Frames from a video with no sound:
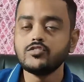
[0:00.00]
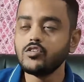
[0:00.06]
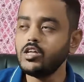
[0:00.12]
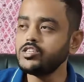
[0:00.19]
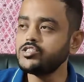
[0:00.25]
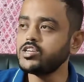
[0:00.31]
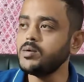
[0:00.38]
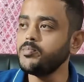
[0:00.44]
So
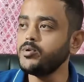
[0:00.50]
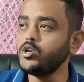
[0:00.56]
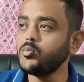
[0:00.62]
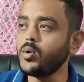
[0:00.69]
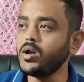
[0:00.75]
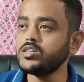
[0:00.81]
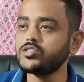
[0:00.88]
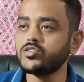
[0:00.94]
let's jump
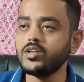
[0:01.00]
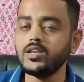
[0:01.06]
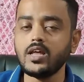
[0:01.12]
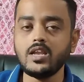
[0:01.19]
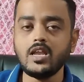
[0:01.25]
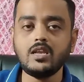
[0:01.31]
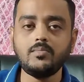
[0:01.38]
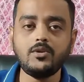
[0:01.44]
into my screen
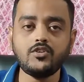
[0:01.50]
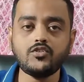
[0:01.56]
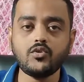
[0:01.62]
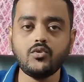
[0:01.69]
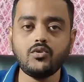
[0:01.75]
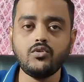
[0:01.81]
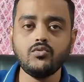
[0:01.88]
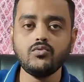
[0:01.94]
and let me
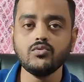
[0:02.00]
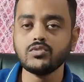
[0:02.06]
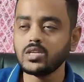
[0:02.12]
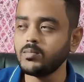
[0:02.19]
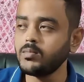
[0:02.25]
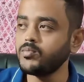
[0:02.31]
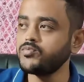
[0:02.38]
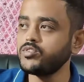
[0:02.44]
show you
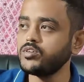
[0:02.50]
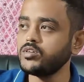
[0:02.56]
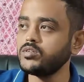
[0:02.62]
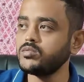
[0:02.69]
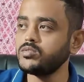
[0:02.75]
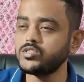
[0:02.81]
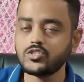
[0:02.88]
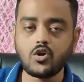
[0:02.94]
some of
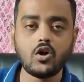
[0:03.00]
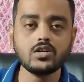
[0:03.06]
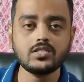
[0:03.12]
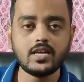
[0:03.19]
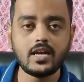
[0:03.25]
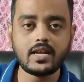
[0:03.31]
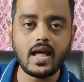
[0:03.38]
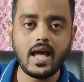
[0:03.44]
the
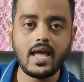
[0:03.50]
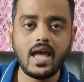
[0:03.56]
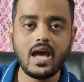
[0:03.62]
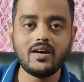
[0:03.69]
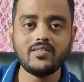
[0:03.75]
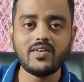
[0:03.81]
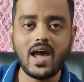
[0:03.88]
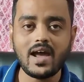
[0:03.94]
stocks that I
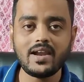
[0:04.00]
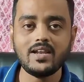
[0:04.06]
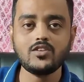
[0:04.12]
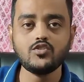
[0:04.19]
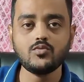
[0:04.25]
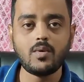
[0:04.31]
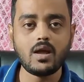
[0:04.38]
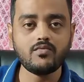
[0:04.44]
have
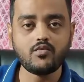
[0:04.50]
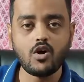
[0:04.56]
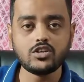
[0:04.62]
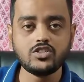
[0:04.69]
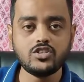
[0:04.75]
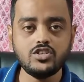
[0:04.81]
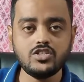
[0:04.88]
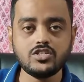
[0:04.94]
added to my
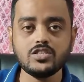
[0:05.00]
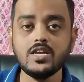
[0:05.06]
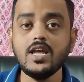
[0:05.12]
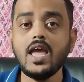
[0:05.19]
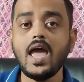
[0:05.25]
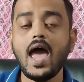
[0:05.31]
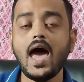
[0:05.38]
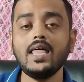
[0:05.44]
watch list,
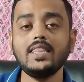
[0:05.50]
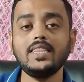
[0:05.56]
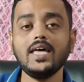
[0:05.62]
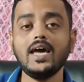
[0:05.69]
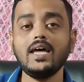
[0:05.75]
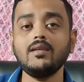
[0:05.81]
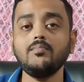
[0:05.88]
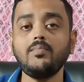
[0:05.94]
and
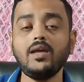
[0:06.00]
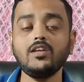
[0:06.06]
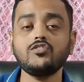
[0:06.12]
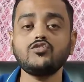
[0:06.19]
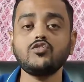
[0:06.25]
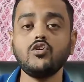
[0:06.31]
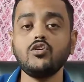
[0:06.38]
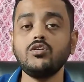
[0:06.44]
then
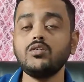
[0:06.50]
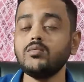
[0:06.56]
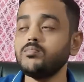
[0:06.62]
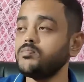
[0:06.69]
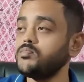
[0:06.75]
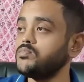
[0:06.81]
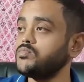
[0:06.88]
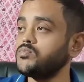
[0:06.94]
based on
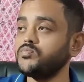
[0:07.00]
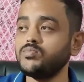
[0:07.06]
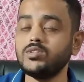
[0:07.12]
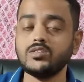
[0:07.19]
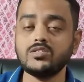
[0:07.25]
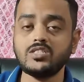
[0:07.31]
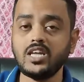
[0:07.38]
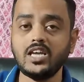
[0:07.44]

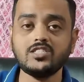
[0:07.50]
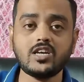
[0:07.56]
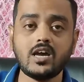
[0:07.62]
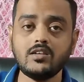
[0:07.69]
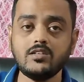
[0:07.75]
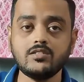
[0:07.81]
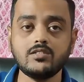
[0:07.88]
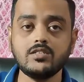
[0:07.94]
the stage
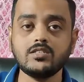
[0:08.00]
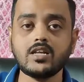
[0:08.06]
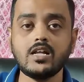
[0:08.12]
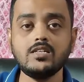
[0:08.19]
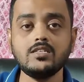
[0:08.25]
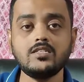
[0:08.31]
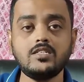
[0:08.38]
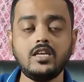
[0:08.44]
analysis,
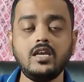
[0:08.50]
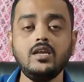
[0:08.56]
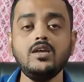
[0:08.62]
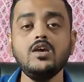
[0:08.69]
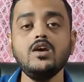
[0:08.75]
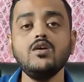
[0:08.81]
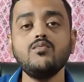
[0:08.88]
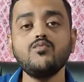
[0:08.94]
I'll see
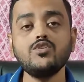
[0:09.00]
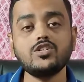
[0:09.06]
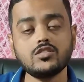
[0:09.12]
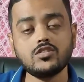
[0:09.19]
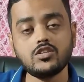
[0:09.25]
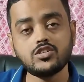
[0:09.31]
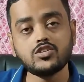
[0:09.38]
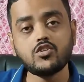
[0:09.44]
which
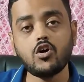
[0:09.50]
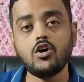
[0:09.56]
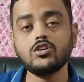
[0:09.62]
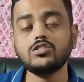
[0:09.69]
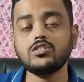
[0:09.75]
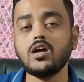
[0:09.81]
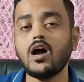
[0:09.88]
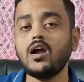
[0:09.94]
of the
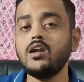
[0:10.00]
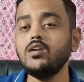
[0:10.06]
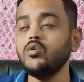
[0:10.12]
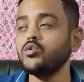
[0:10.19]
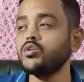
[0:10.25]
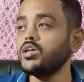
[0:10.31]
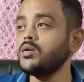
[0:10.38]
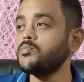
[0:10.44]
stocks are
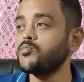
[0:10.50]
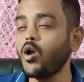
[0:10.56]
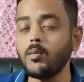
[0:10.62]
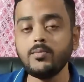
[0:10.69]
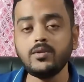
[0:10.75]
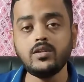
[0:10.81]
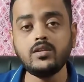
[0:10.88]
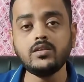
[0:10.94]
looking
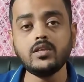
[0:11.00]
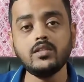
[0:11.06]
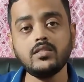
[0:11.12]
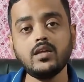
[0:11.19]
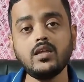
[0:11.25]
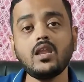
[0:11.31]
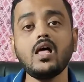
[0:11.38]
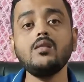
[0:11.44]
prominent, and
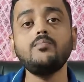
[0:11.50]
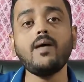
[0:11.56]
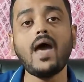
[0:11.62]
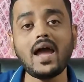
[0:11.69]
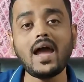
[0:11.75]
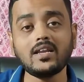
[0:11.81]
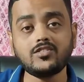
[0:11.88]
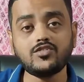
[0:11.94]
then I'll
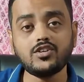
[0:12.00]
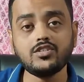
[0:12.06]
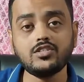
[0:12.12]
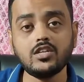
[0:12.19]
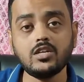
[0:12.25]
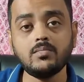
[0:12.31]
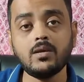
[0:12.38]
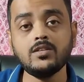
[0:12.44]
backtrace
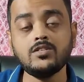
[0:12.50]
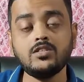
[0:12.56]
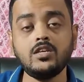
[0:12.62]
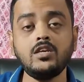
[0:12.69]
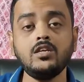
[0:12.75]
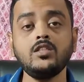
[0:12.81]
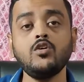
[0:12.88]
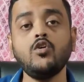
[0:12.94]
them and
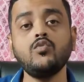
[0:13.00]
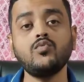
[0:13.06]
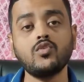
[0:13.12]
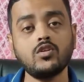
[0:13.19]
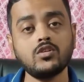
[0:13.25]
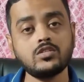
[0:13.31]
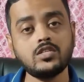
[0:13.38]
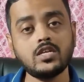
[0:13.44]
see the
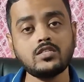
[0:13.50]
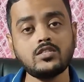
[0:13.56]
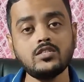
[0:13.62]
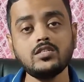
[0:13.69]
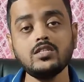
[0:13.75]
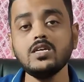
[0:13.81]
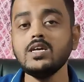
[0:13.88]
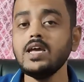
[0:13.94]
overall
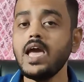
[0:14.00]
sectors,